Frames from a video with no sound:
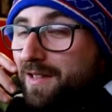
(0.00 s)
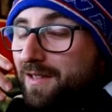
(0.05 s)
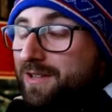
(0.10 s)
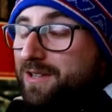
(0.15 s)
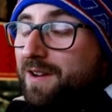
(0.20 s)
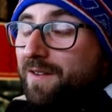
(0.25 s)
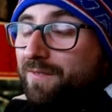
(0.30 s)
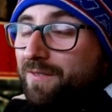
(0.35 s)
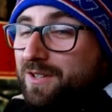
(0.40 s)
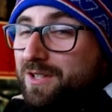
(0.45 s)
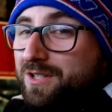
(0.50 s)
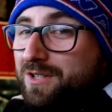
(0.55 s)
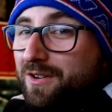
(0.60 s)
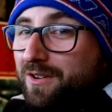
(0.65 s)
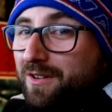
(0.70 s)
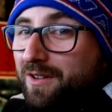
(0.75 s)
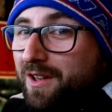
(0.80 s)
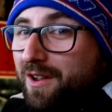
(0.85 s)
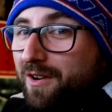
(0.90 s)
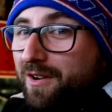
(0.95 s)
and they definitely
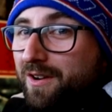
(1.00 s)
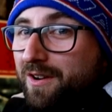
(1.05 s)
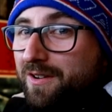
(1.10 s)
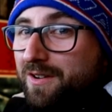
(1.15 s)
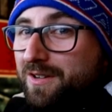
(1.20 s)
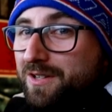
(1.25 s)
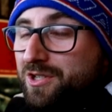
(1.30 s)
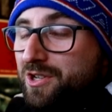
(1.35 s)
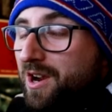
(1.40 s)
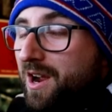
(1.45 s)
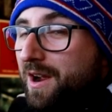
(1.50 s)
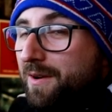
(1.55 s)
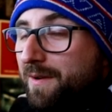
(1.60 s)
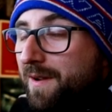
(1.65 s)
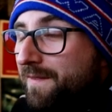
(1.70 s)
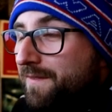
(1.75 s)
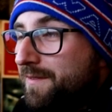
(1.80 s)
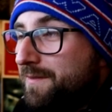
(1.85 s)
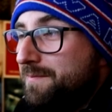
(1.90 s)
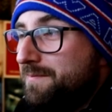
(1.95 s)
certainly aren't going to shy
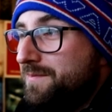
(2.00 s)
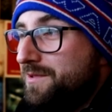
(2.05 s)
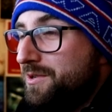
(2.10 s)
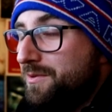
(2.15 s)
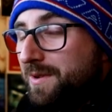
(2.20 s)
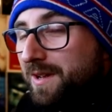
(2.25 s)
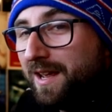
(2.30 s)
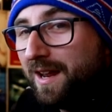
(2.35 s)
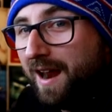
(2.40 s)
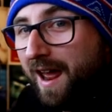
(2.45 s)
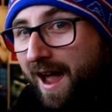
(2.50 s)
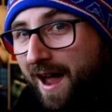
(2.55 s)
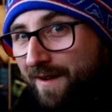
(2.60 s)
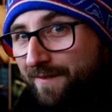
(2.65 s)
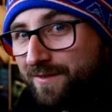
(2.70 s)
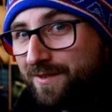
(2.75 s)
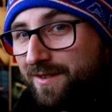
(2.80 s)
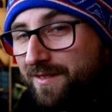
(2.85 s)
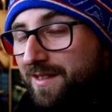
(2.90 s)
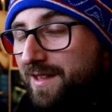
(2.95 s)
away from doing it
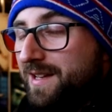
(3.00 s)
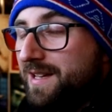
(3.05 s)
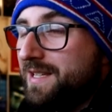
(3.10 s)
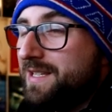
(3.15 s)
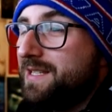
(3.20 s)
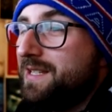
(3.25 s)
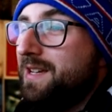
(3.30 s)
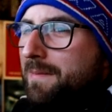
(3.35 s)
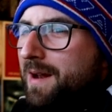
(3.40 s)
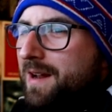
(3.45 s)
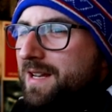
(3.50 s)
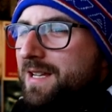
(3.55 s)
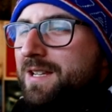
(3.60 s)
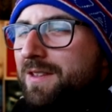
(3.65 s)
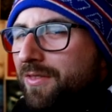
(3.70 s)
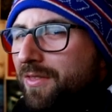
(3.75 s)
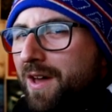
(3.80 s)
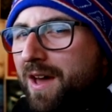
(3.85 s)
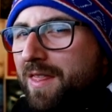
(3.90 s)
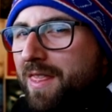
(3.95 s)
after this. But I
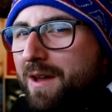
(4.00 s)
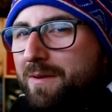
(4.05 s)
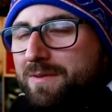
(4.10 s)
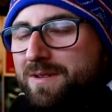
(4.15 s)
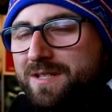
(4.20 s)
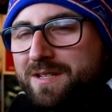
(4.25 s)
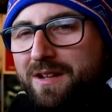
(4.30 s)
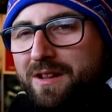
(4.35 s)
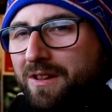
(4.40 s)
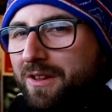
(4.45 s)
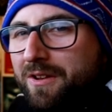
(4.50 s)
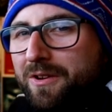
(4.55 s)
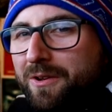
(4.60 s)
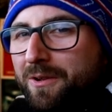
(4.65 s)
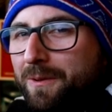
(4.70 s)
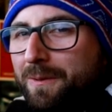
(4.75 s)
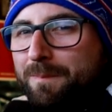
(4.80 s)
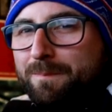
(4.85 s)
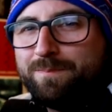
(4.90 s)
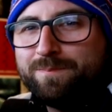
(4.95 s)
just thought that was a
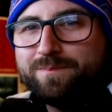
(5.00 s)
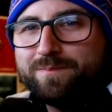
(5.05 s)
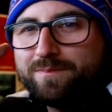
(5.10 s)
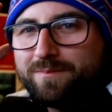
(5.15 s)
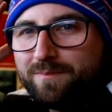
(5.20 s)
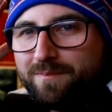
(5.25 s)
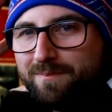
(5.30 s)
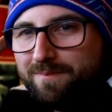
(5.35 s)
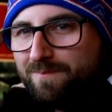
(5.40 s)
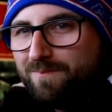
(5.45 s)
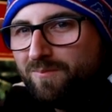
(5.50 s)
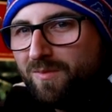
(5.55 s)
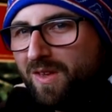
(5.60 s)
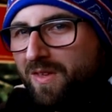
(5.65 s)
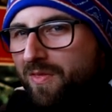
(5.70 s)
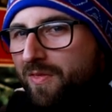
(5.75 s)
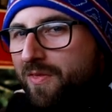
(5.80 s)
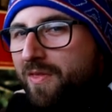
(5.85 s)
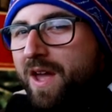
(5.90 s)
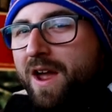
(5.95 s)
little
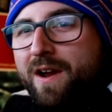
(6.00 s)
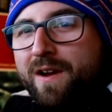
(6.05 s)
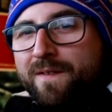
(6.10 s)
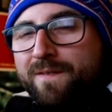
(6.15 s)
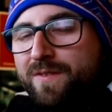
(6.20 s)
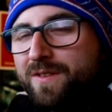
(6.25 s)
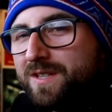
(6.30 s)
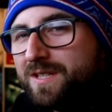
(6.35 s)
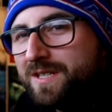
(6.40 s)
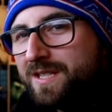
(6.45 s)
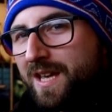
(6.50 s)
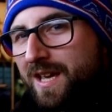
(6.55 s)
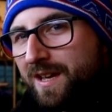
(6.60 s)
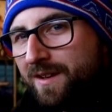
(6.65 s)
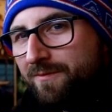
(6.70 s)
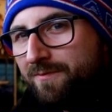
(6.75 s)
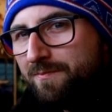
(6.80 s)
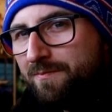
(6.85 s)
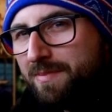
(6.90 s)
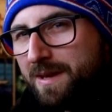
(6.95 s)
there for the sake
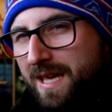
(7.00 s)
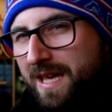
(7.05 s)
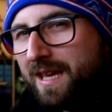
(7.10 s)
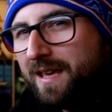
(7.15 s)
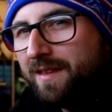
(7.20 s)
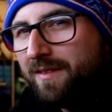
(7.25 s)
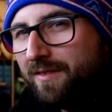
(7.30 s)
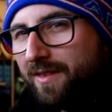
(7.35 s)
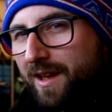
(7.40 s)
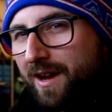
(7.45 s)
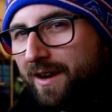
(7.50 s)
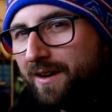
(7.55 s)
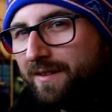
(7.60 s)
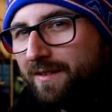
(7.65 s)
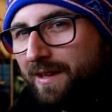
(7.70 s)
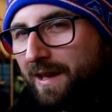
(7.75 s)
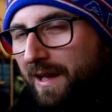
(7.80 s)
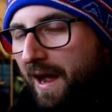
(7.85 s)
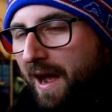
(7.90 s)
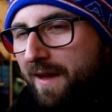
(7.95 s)
of being there.
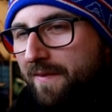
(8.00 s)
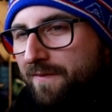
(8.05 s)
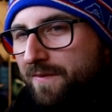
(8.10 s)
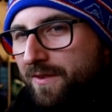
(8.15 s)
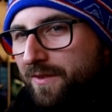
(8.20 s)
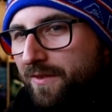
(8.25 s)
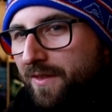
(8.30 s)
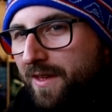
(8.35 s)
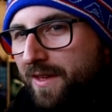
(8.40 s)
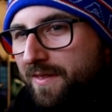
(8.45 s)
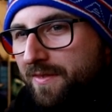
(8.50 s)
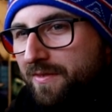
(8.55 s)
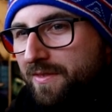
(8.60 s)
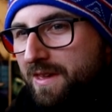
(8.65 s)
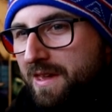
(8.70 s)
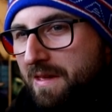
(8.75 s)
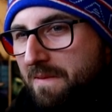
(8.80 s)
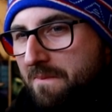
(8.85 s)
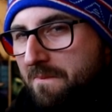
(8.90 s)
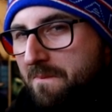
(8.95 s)
Like I feel that
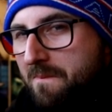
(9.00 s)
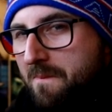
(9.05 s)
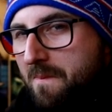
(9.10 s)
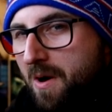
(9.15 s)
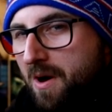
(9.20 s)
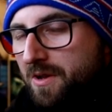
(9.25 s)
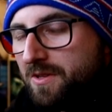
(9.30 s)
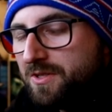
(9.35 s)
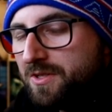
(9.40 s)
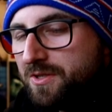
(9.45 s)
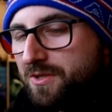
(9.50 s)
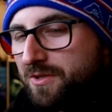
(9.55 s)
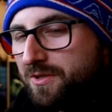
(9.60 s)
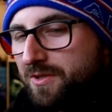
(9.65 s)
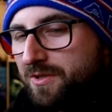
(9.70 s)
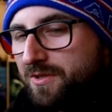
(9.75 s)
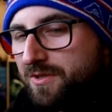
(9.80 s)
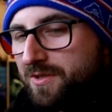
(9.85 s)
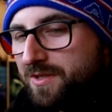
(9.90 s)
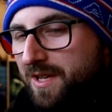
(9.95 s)
the
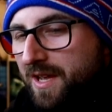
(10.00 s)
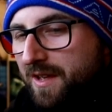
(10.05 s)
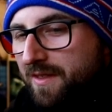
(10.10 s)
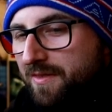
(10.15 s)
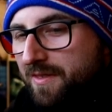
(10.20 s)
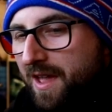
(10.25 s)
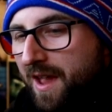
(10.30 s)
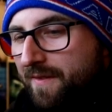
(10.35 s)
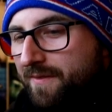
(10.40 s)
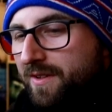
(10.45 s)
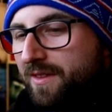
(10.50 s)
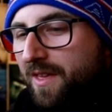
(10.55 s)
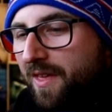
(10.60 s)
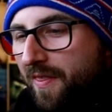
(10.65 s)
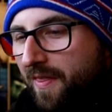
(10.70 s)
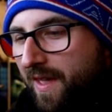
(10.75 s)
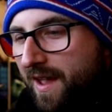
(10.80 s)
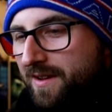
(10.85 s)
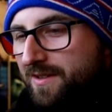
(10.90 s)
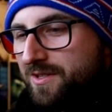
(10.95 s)
monsters and everything
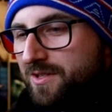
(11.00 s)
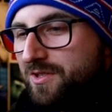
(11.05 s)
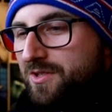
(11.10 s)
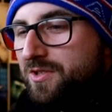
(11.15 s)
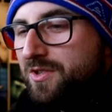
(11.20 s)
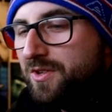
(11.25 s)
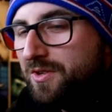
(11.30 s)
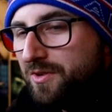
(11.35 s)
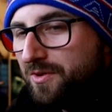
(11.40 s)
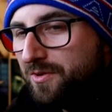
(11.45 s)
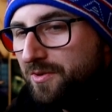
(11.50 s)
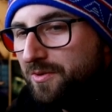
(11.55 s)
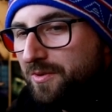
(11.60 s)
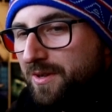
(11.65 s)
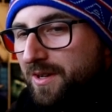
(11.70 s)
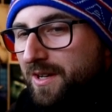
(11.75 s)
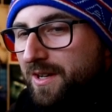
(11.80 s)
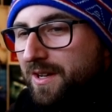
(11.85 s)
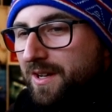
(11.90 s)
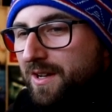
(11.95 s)
they had to do
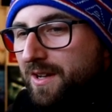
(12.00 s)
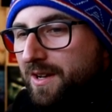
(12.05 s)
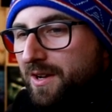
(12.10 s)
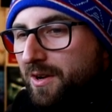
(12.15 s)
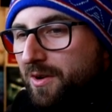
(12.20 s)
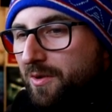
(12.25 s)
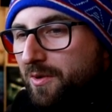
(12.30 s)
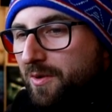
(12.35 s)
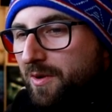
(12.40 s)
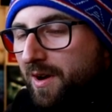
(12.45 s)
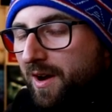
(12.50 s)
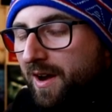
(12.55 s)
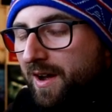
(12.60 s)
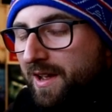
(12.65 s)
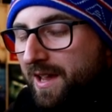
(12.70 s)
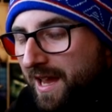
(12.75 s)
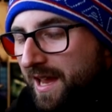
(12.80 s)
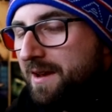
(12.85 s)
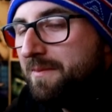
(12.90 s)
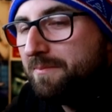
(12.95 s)

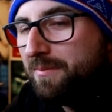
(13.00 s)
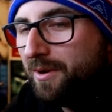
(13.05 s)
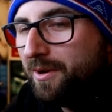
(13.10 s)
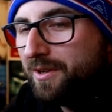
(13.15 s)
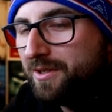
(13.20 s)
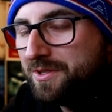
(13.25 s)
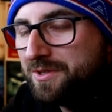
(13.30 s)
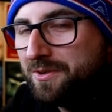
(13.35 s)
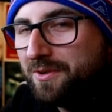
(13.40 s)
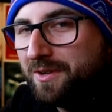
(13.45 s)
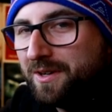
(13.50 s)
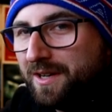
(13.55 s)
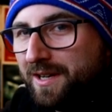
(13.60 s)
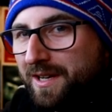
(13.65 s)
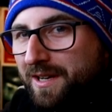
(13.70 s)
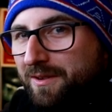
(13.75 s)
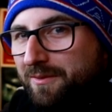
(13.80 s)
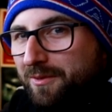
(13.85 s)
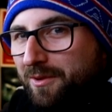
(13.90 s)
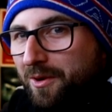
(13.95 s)
uh, in
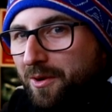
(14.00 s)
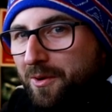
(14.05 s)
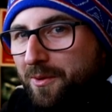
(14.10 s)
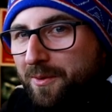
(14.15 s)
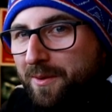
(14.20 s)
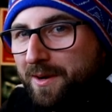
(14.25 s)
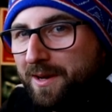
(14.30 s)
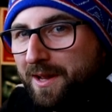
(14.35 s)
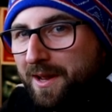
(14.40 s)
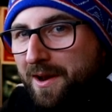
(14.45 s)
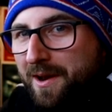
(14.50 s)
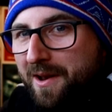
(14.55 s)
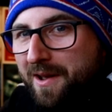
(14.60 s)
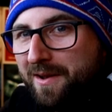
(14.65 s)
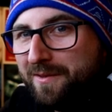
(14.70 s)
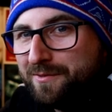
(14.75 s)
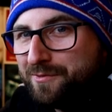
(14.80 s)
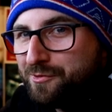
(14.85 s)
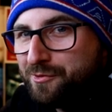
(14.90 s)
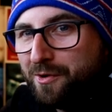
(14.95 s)
Purgatory were already
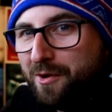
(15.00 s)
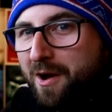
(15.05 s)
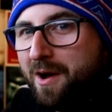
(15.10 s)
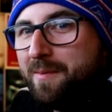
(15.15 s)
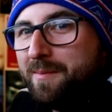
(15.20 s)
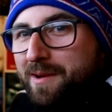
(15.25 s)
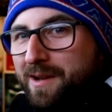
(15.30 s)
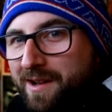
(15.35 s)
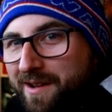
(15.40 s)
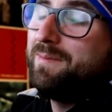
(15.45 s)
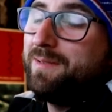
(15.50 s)
enough trauma.